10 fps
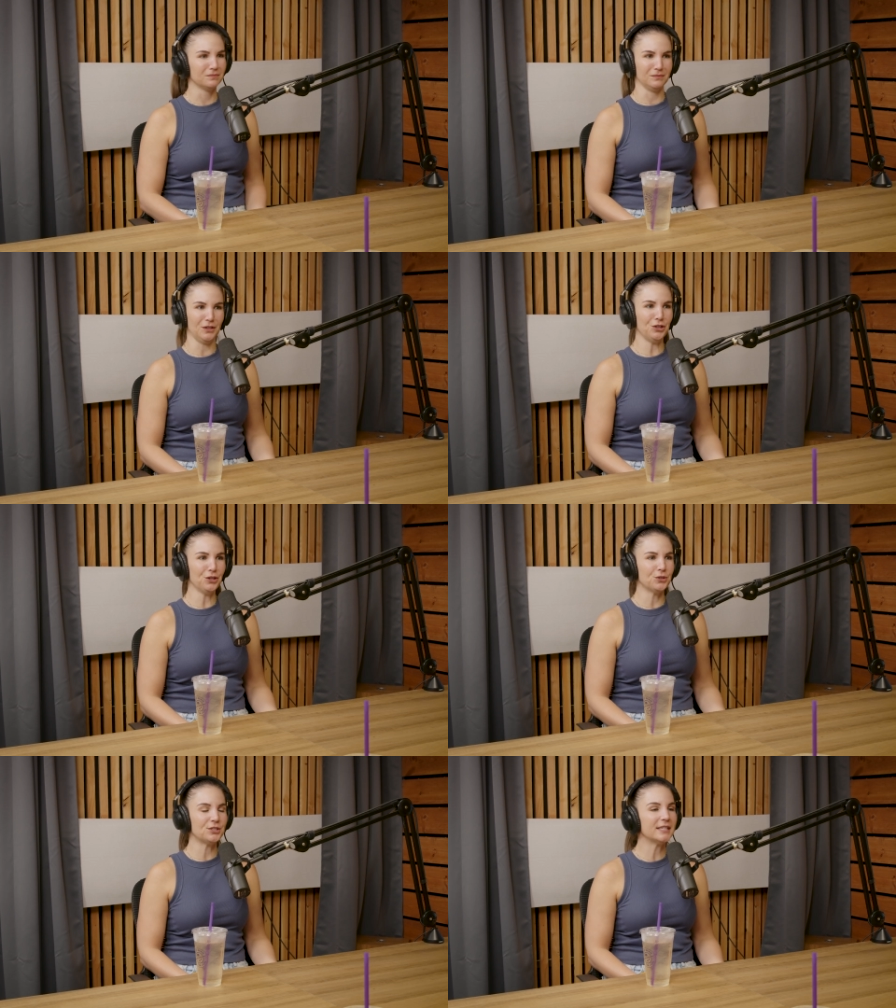
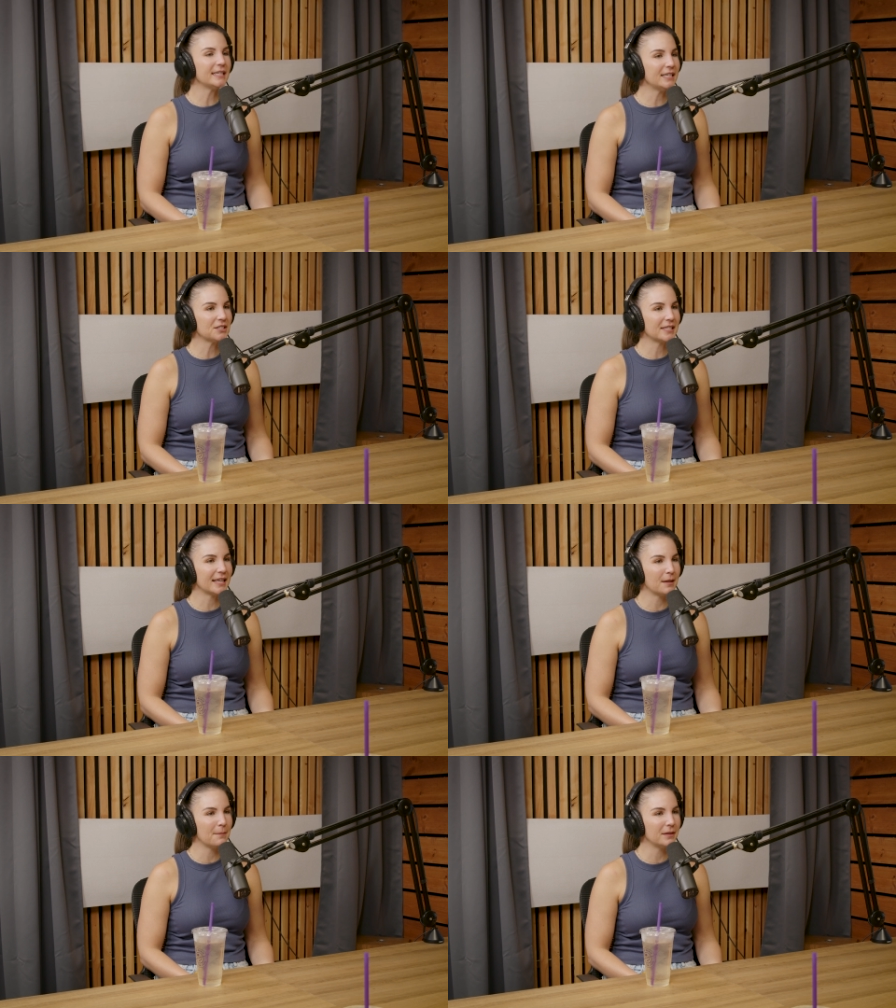Huge! Didn't he just
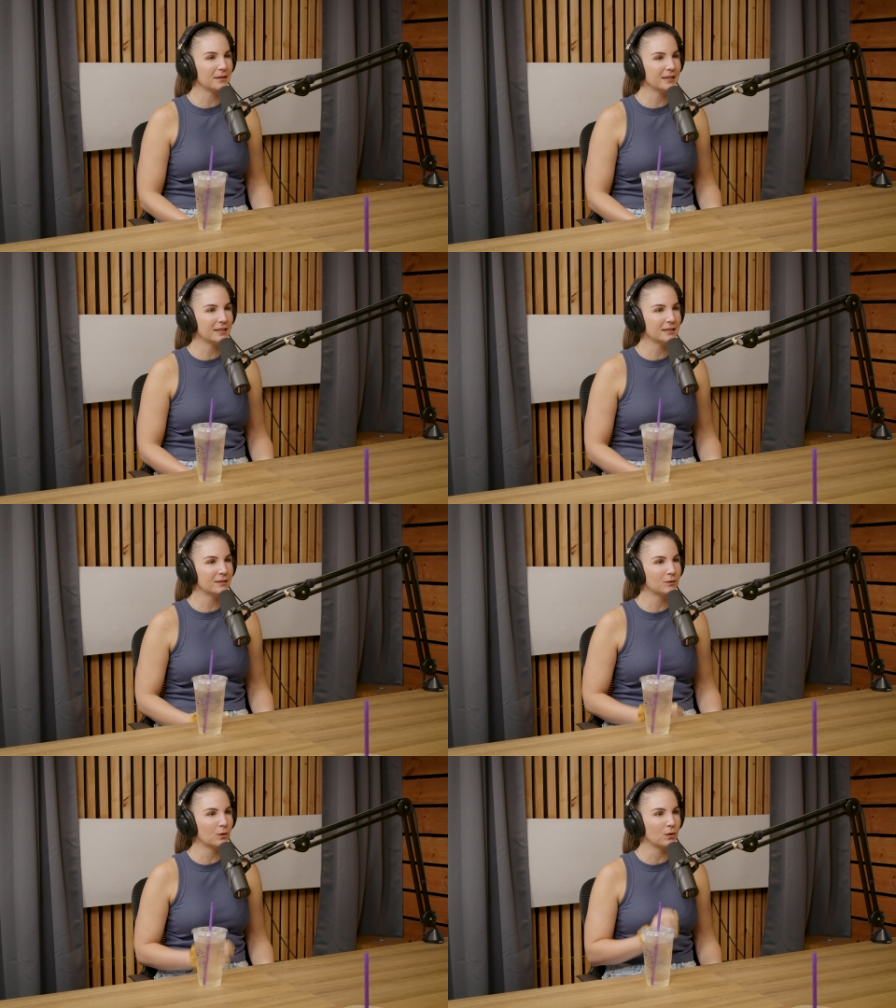hit 1 million
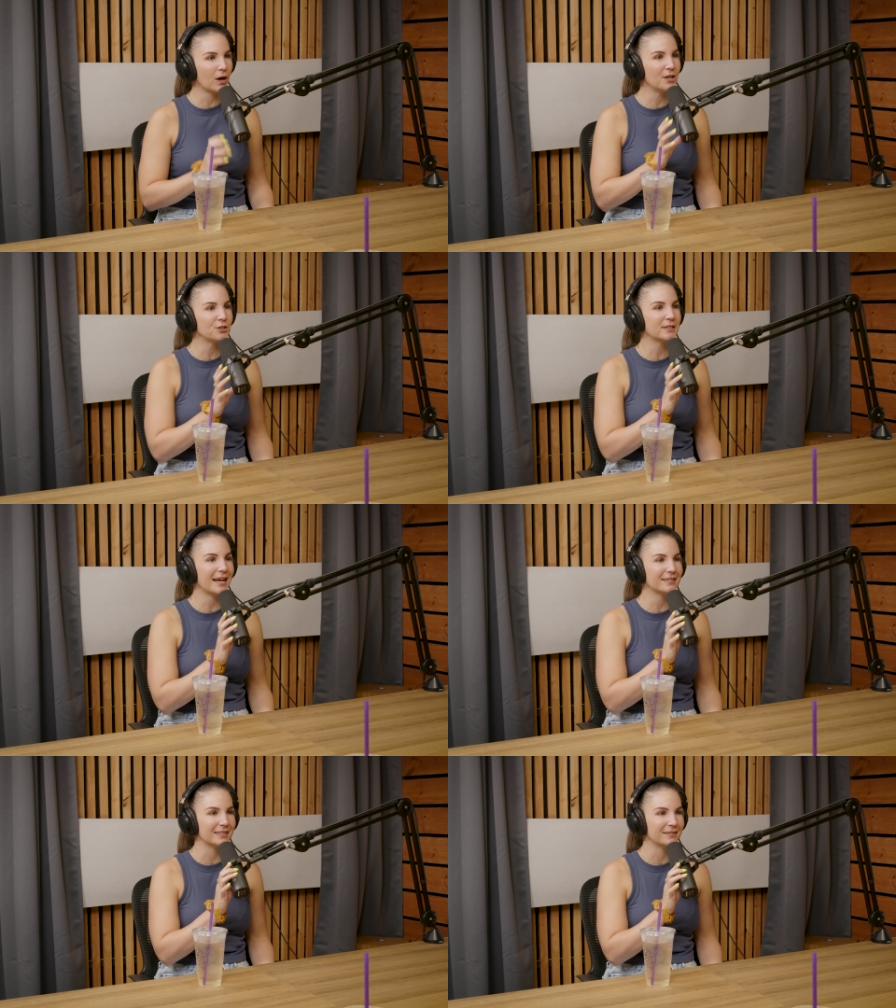or 100,000?